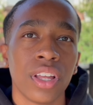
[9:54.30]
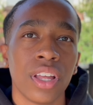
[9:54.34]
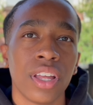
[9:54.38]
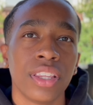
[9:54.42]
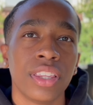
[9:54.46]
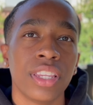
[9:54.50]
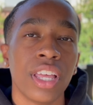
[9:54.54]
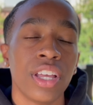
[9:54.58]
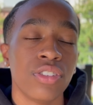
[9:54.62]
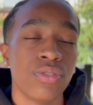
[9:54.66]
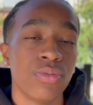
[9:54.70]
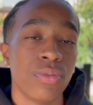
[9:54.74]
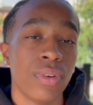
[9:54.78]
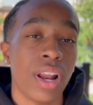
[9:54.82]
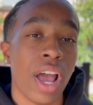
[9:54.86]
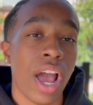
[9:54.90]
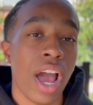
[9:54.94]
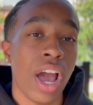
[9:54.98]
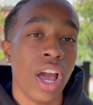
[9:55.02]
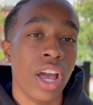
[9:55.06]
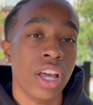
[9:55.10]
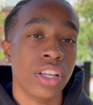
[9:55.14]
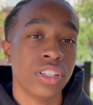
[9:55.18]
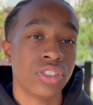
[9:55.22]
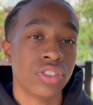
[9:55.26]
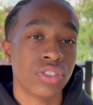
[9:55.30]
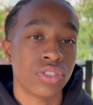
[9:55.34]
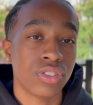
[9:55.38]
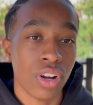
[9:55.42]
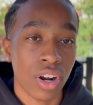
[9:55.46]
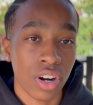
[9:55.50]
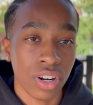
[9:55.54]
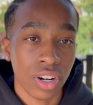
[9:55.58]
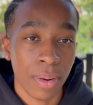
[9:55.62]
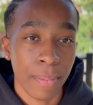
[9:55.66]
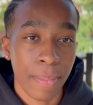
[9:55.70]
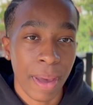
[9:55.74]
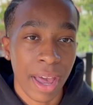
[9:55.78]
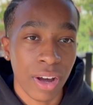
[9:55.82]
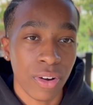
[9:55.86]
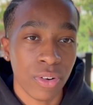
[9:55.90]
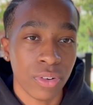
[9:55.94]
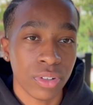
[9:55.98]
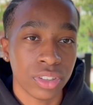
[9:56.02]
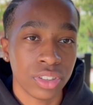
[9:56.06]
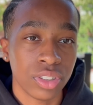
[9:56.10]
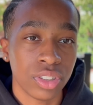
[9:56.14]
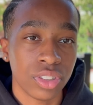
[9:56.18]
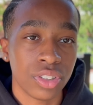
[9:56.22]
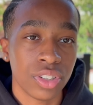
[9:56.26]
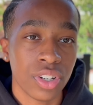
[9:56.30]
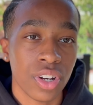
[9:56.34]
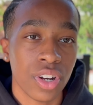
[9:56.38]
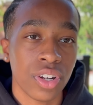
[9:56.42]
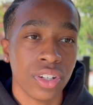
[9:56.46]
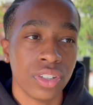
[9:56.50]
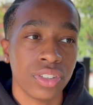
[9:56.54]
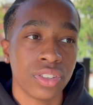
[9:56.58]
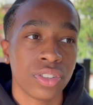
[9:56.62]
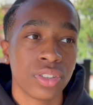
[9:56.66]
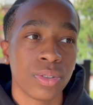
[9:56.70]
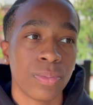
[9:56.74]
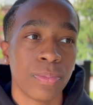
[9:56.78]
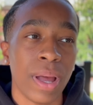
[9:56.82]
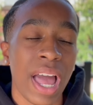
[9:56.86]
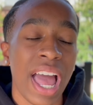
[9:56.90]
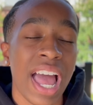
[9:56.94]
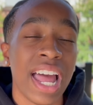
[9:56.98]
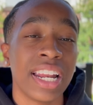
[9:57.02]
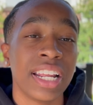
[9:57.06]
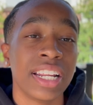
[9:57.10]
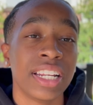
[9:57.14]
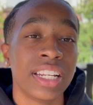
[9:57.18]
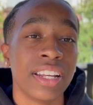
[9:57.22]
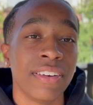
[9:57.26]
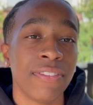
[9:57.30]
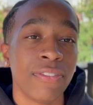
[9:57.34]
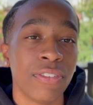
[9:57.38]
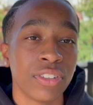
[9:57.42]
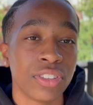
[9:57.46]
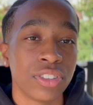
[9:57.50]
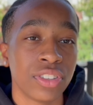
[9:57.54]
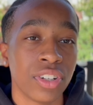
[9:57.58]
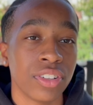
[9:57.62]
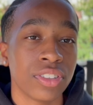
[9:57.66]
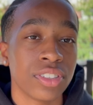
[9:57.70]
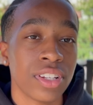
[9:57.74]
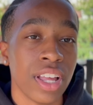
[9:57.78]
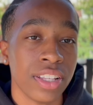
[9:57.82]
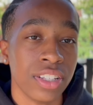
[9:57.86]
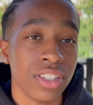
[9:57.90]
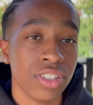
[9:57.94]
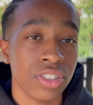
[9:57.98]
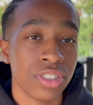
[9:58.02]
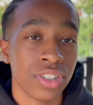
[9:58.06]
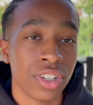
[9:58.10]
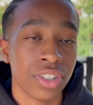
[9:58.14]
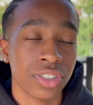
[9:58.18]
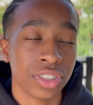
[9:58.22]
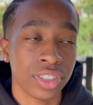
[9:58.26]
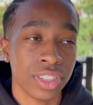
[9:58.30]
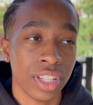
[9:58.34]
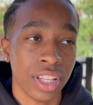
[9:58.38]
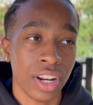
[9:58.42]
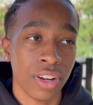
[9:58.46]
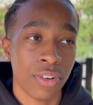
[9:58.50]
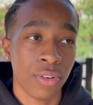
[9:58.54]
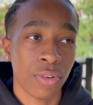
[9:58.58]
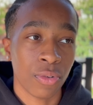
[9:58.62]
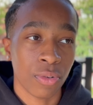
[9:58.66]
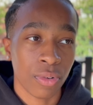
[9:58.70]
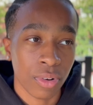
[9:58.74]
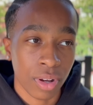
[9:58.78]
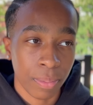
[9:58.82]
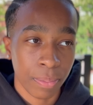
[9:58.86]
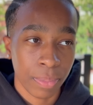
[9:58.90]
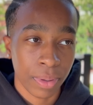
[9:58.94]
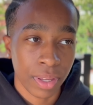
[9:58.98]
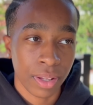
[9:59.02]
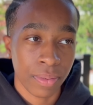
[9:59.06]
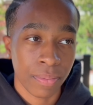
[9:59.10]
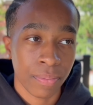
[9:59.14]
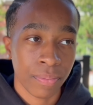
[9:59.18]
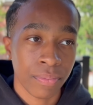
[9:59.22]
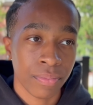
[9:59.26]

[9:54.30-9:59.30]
that's when I started back going to church, but at a different church, not the church that I grew up in.